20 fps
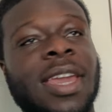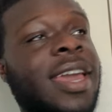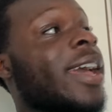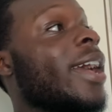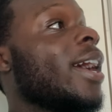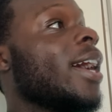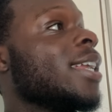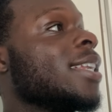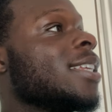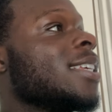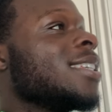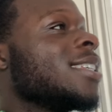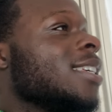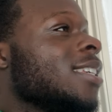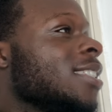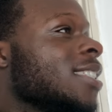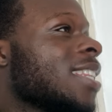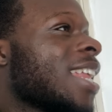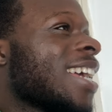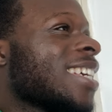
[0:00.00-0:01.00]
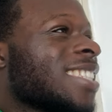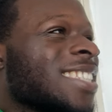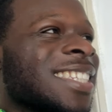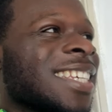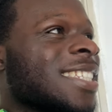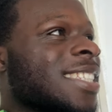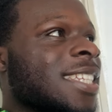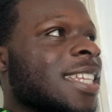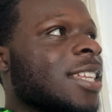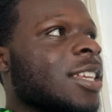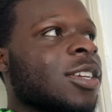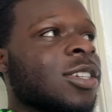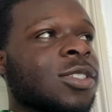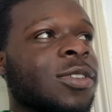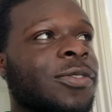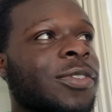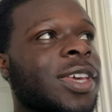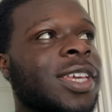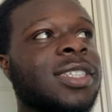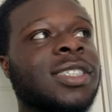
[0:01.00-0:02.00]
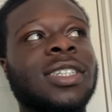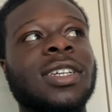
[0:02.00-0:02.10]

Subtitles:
Yeah, and he's like 16 years of age.